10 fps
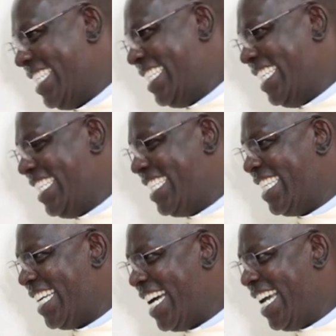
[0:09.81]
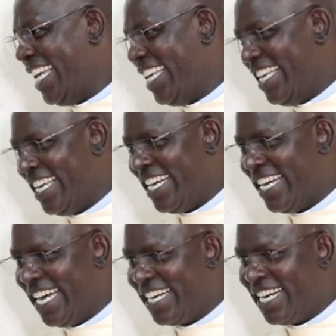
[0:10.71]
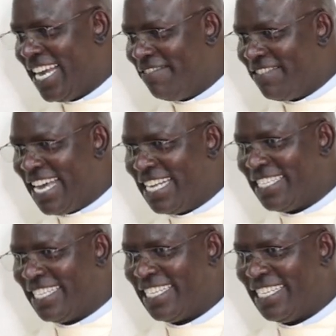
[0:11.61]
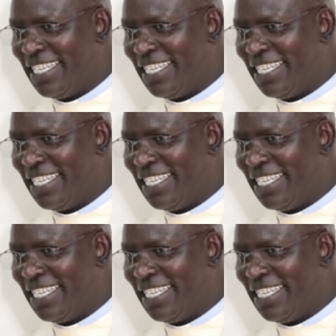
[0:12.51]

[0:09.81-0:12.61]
Didn't I hear and love that?